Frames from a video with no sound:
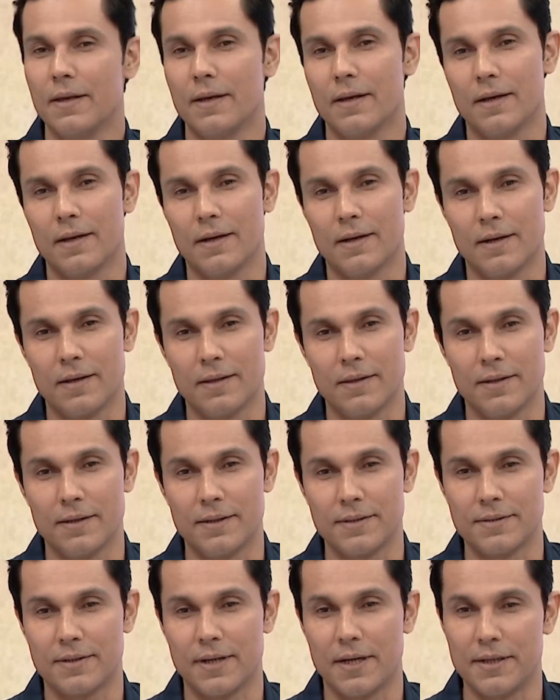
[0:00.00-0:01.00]
uh, there
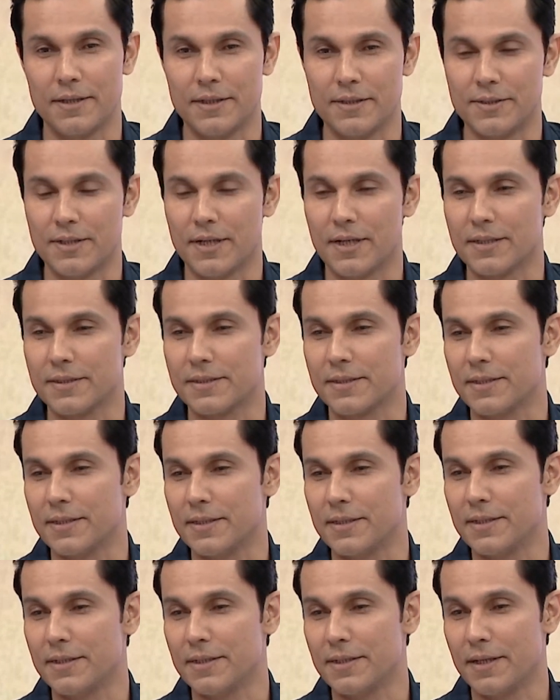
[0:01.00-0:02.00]
is Rani
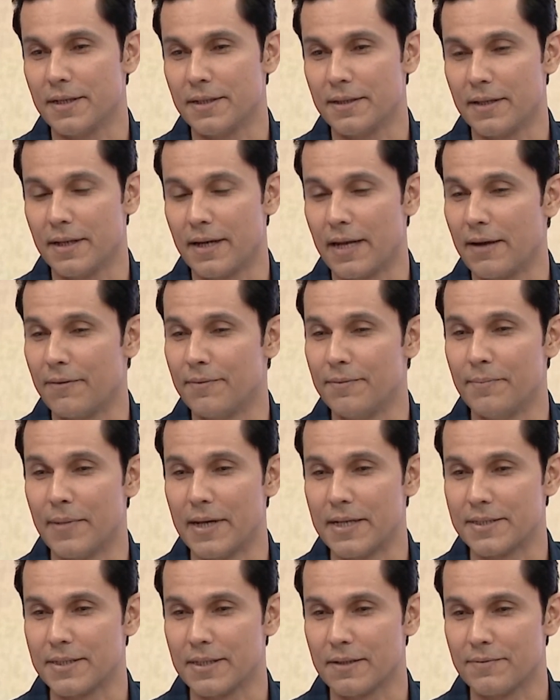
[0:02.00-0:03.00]
Jhansi, and then I've
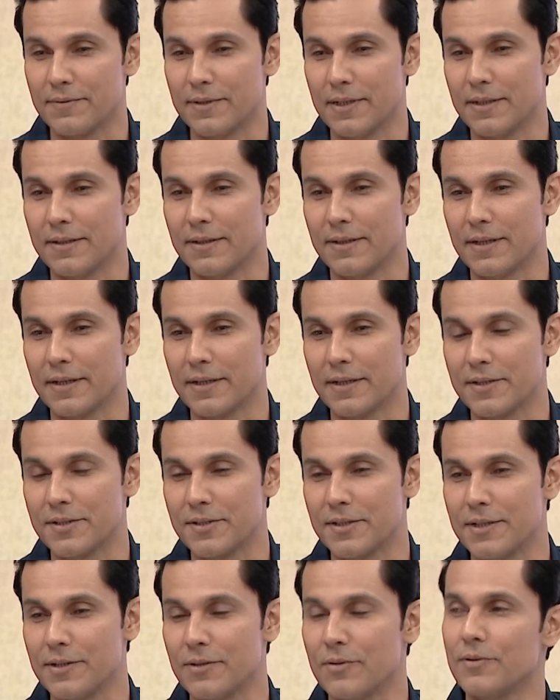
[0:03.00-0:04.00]
myself done Rang
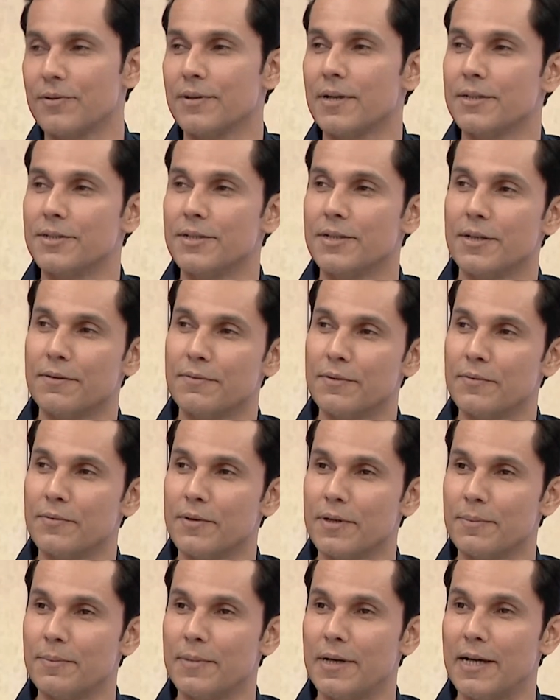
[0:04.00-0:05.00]
Rasiya on Raja Ravi
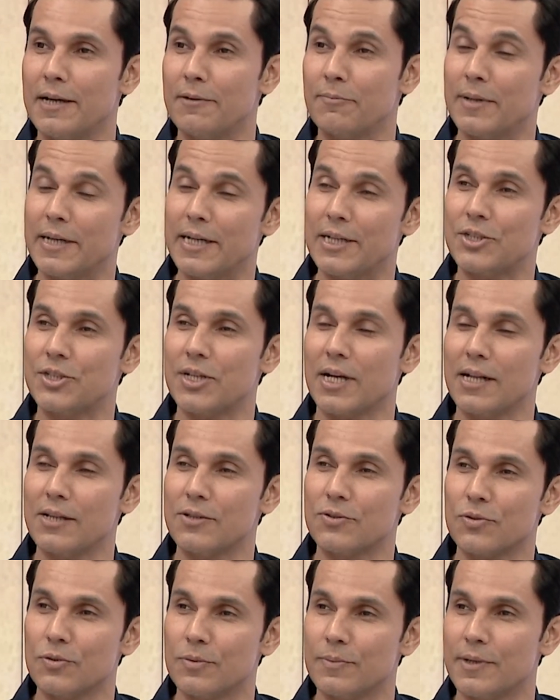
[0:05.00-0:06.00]
Varma. I played
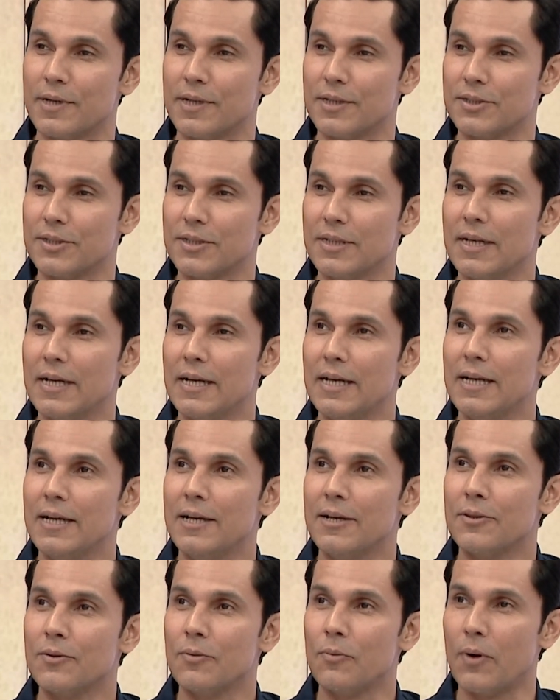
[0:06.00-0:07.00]
Charles Sobhraj.
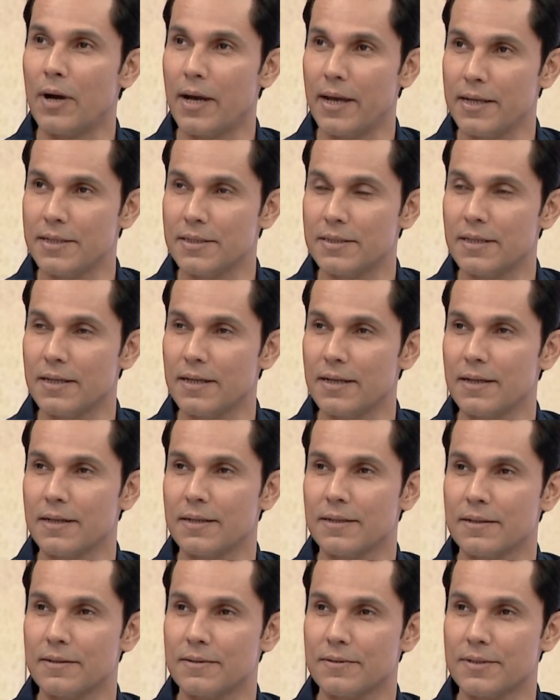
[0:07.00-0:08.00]
So why is there
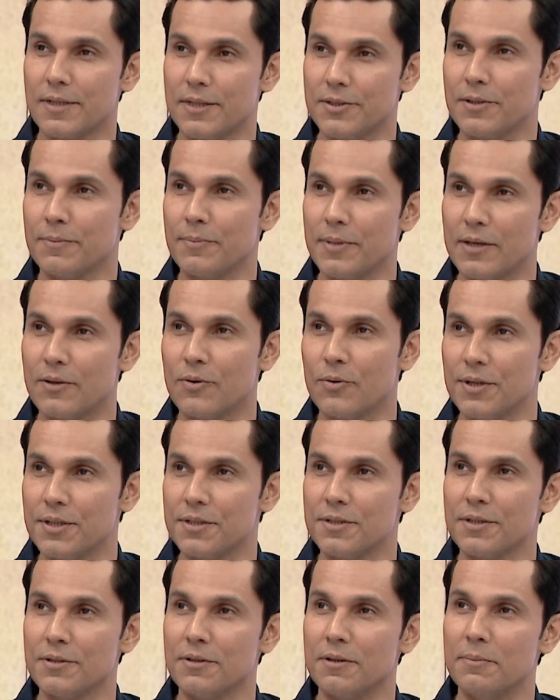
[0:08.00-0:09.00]
such a big
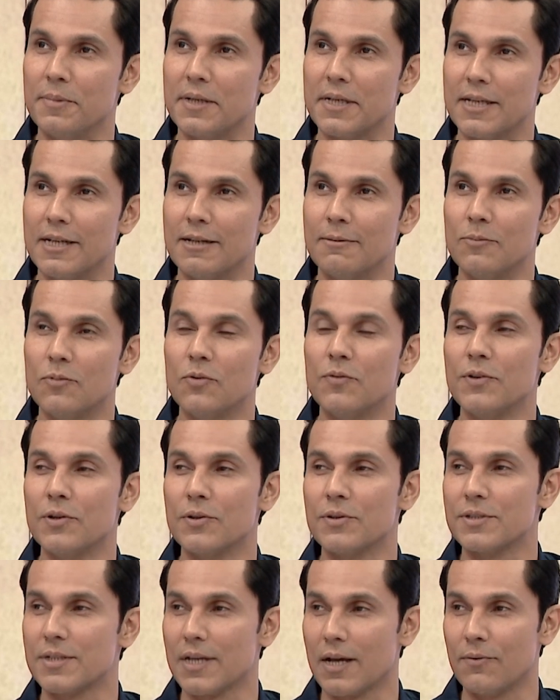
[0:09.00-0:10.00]
question on making a movie
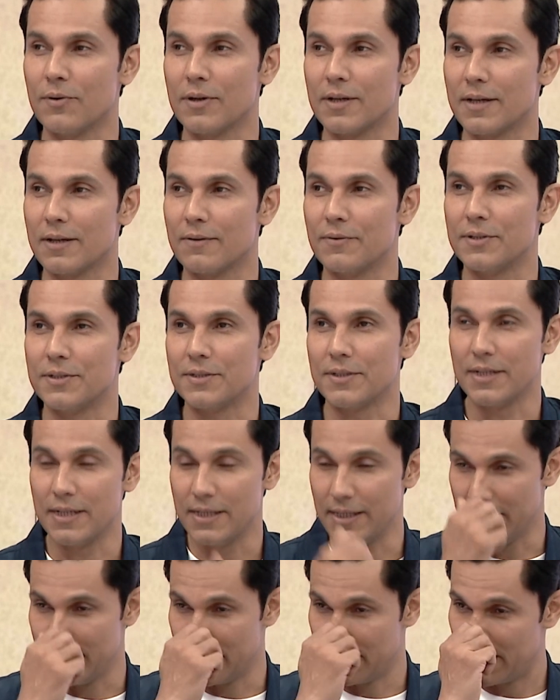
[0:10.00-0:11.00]
on Savarkar, which
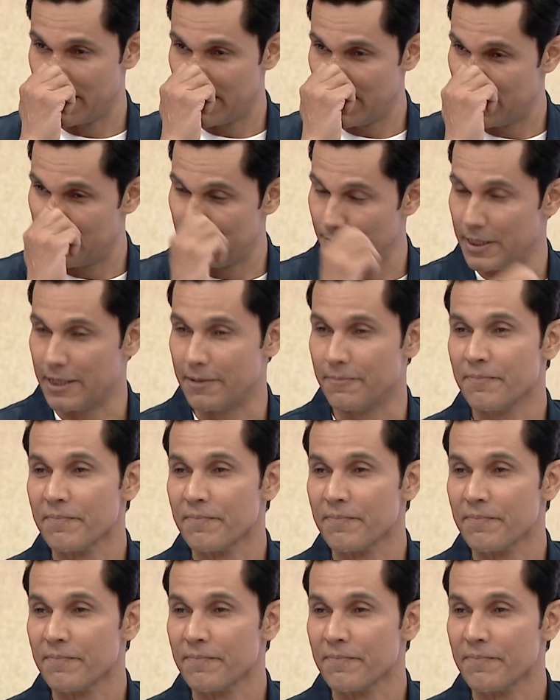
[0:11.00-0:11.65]
really intrigues me?